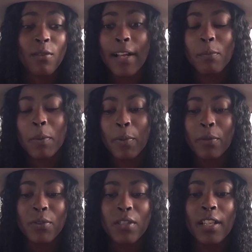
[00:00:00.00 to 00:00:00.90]
around me, but it
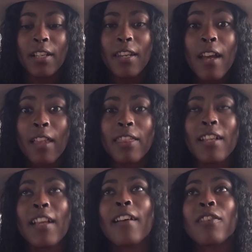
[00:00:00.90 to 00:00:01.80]
was just like
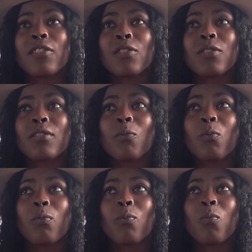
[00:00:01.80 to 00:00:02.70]
nothing else
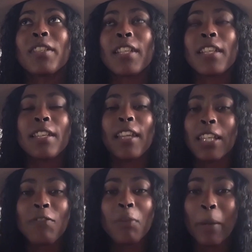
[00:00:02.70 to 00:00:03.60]
was in
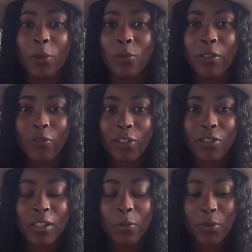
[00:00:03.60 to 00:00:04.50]
like even my
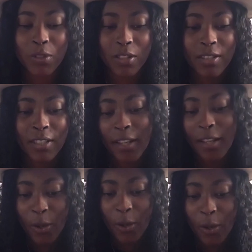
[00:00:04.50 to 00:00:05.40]
peripherals. It was just like
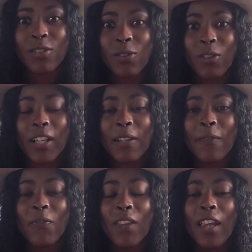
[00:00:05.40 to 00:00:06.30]
what's on this
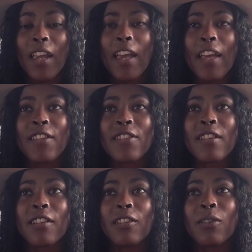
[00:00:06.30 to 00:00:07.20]
screen.
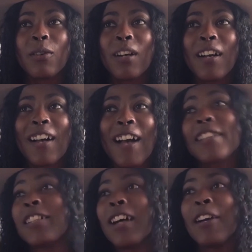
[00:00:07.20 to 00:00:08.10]
And so
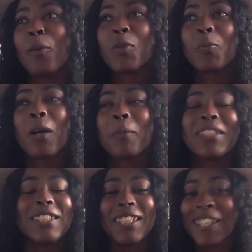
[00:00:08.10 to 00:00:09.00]
I almost
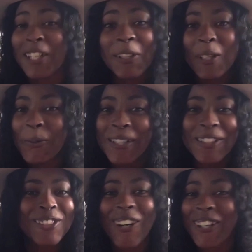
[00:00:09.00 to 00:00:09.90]
probably didn't hear anyone
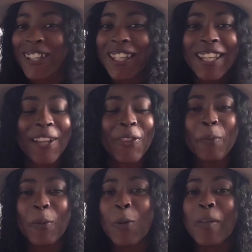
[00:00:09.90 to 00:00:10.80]
else talking at the
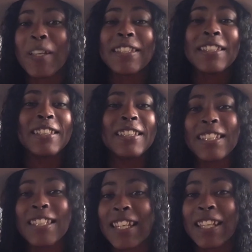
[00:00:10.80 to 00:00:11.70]
moment, didn't
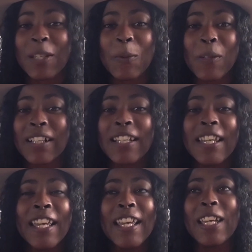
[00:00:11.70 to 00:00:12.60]
see anyone,
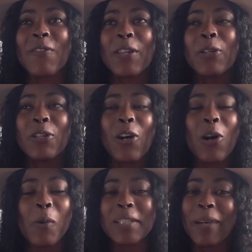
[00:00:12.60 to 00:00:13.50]
even though you're
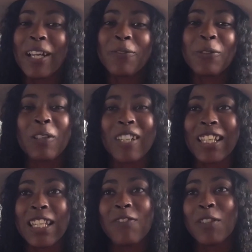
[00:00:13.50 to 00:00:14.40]
always mindful, like
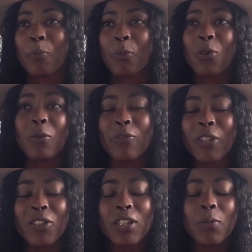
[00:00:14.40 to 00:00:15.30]
even
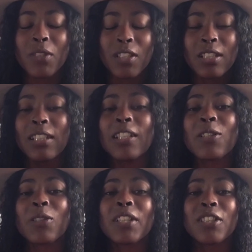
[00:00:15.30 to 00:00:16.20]
peripherals, it was just
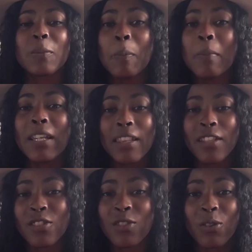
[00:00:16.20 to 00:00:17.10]
literally just me and this
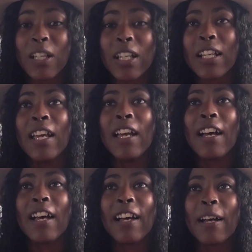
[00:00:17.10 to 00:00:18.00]
screen
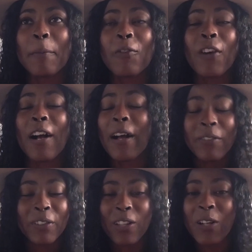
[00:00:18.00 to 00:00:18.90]
for however
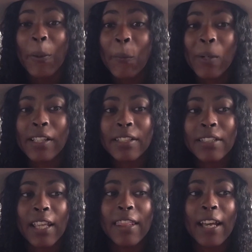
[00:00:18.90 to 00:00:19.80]
long it was.
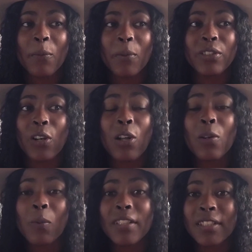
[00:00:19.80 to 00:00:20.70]
And that was all
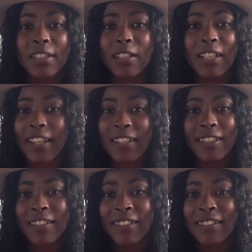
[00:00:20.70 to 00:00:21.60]
it was until it ended.